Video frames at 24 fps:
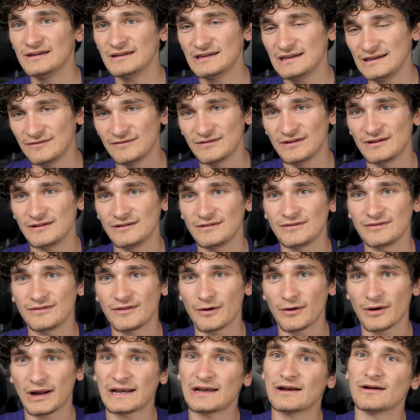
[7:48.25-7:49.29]
even
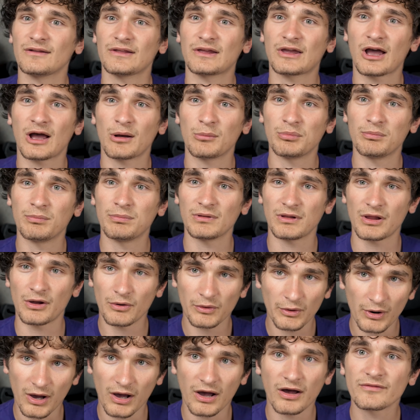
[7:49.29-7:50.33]
though I nearly got
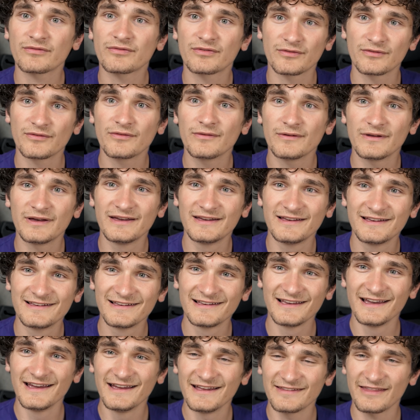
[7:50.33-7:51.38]
blown off
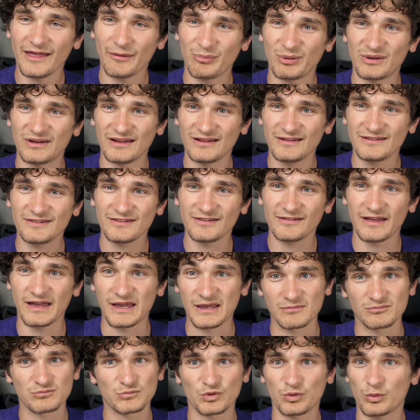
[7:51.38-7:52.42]
that peninsula
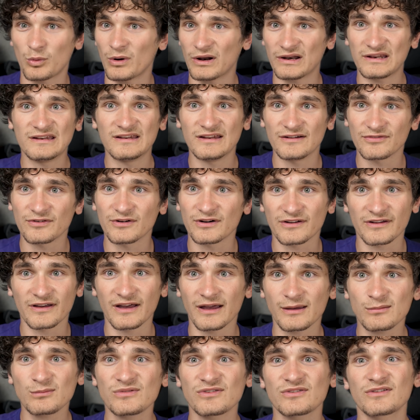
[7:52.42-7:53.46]
like 20 different
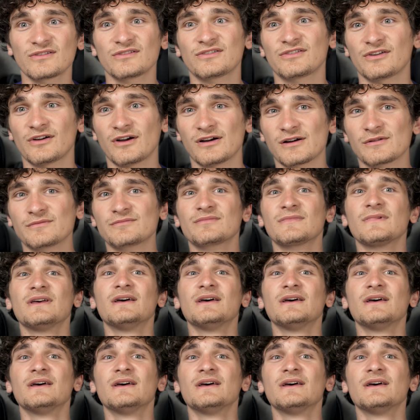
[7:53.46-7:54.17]
times. So